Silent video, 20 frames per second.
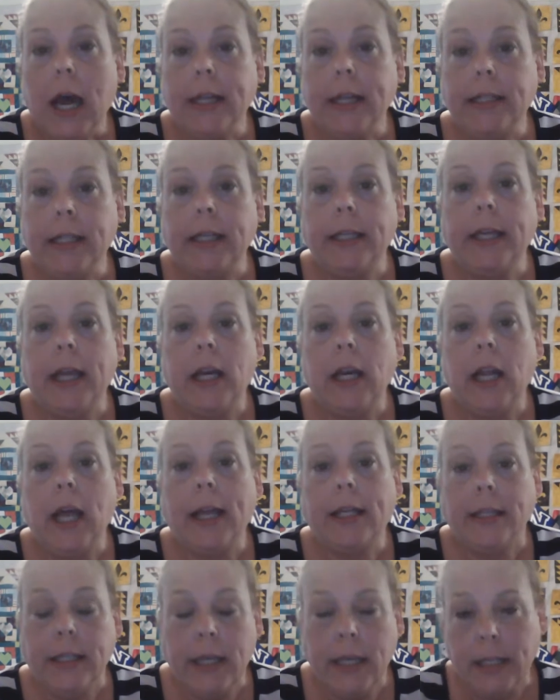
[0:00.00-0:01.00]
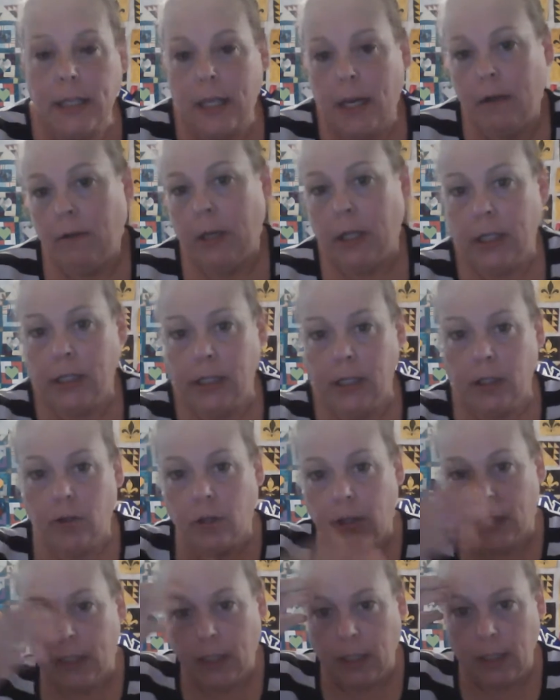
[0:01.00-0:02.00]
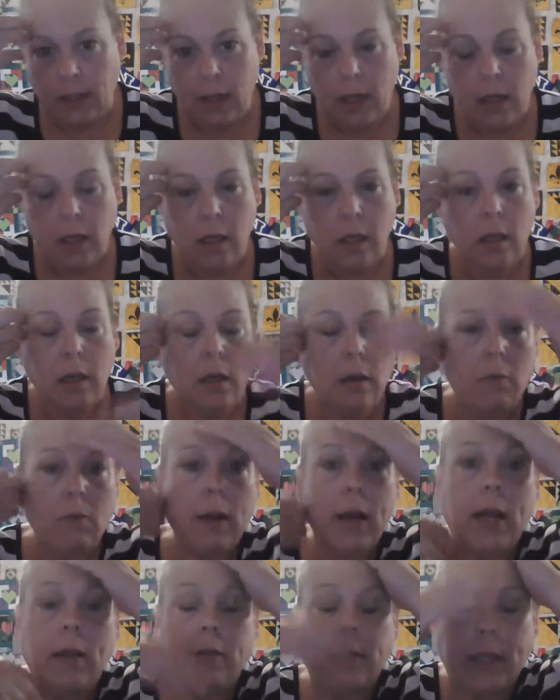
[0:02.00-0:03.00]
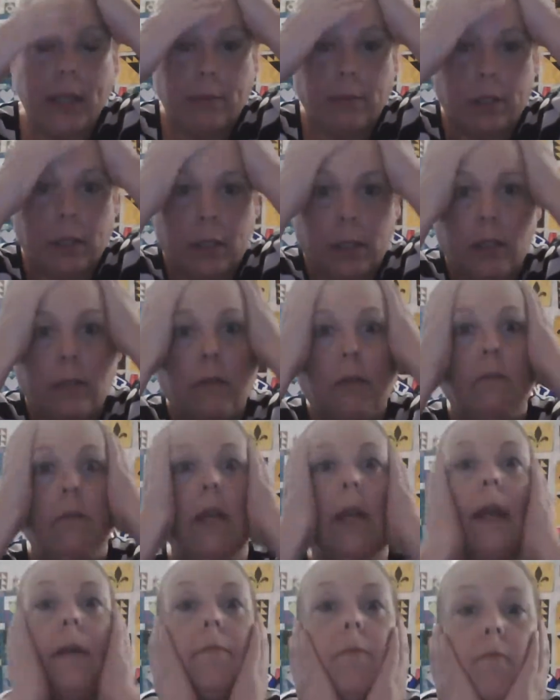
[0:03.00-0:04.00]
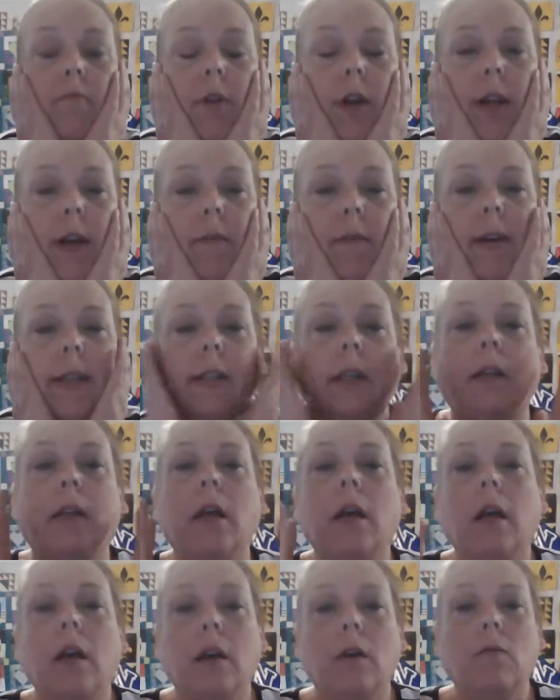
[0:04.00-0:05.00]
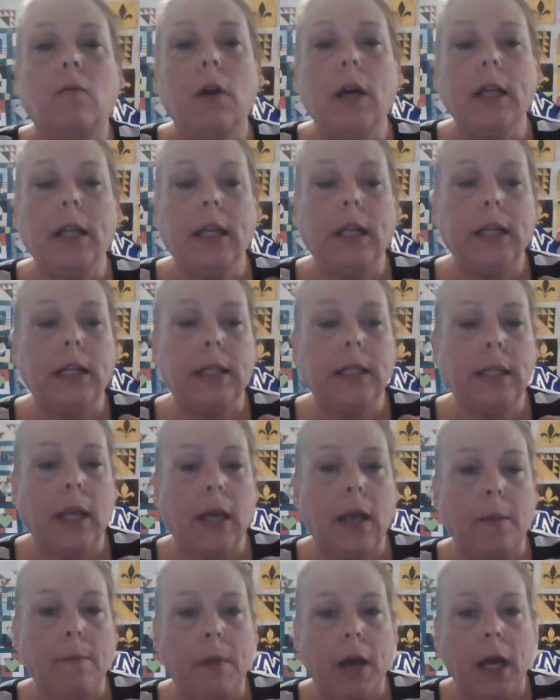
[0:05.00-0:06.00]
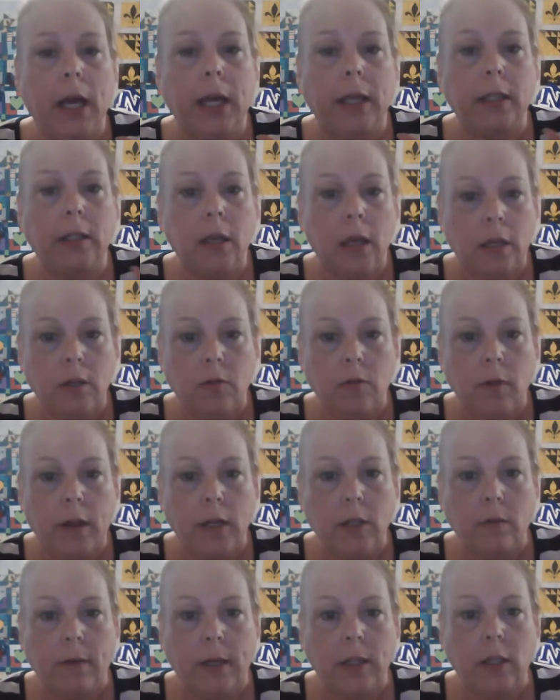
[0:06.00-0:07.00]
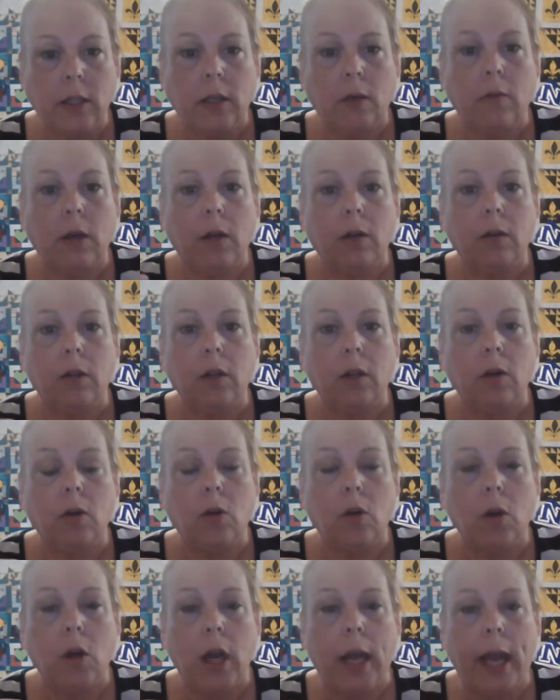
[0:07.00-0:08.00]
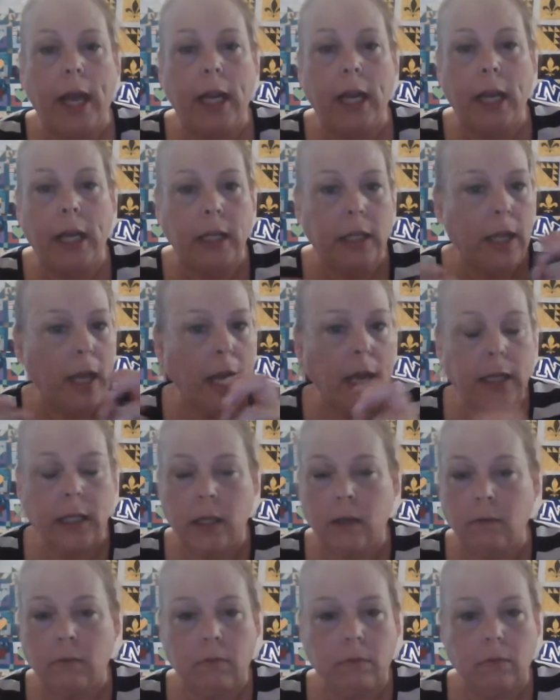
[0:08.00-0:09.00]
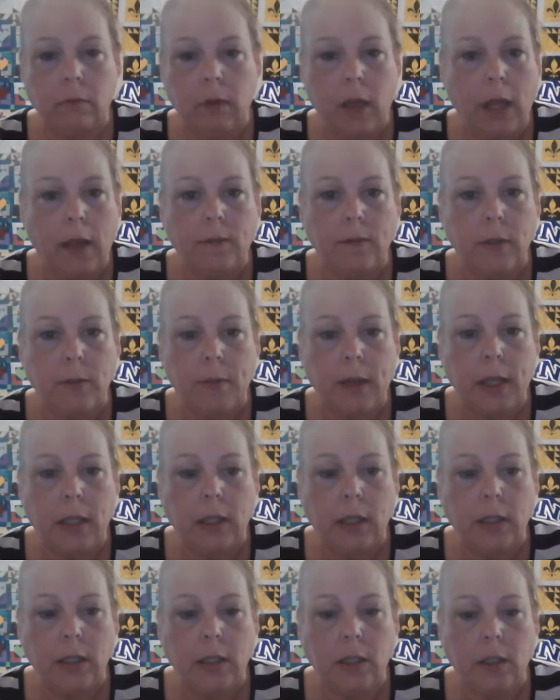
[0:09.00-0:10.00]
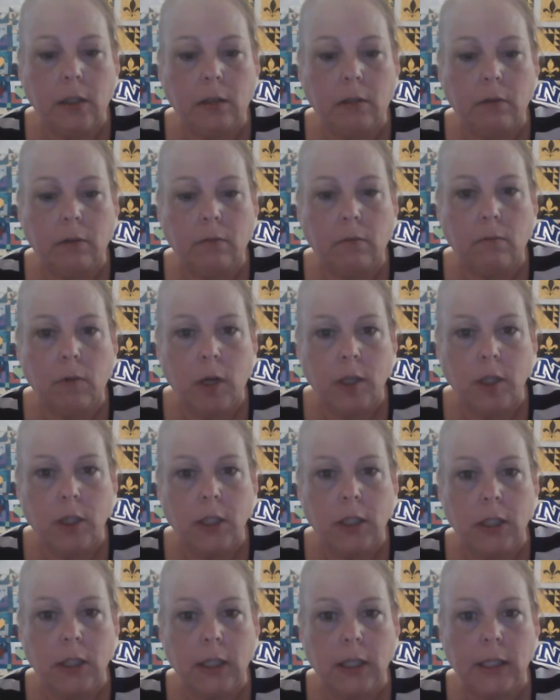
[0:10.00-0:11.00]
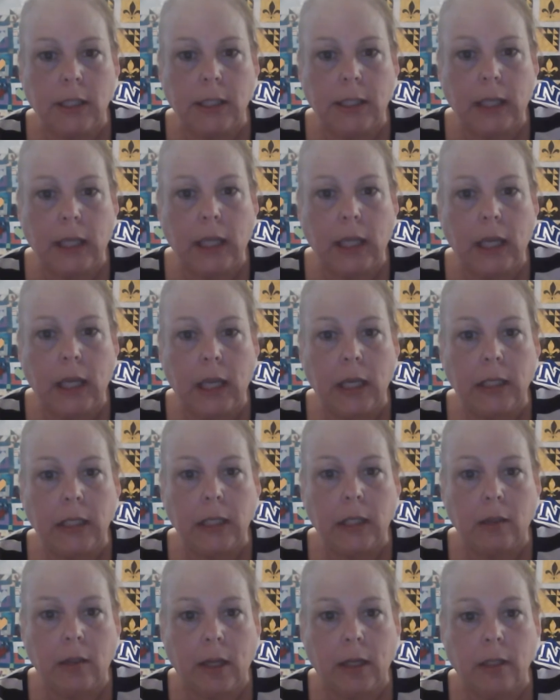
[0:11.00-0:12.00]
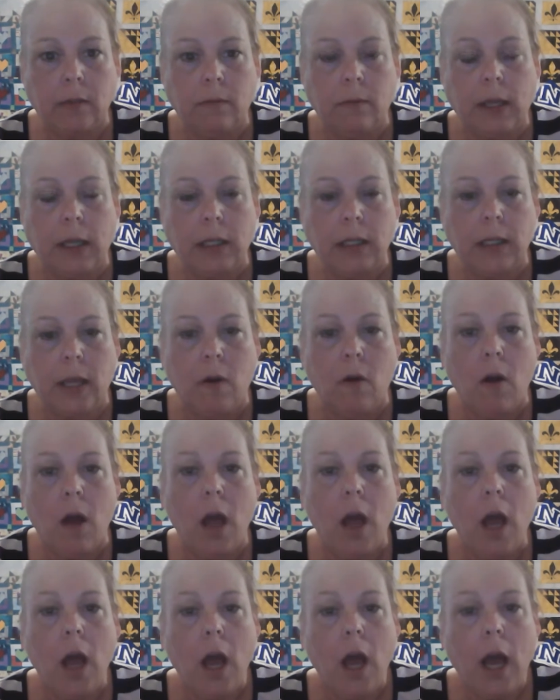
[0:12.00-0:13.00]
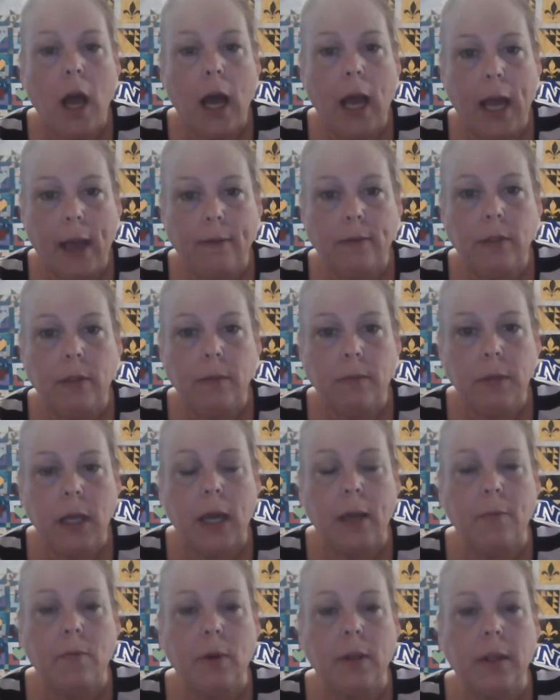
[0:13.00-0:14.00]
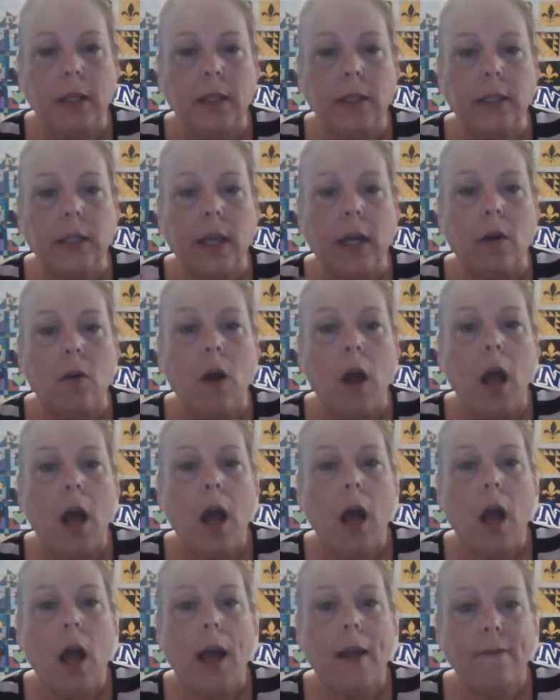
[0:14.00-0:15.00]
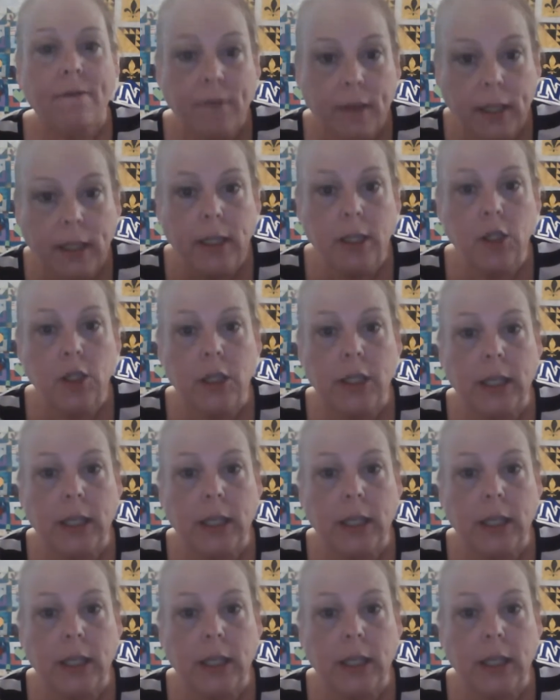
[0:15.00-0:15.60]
did get a lot done though, and it's interesting what I was able to do and what I wasn't. One is my daughter's graduation quilt, and I don't have to mail it to Washington, D.C. until next week, so I have some time with it. So I finished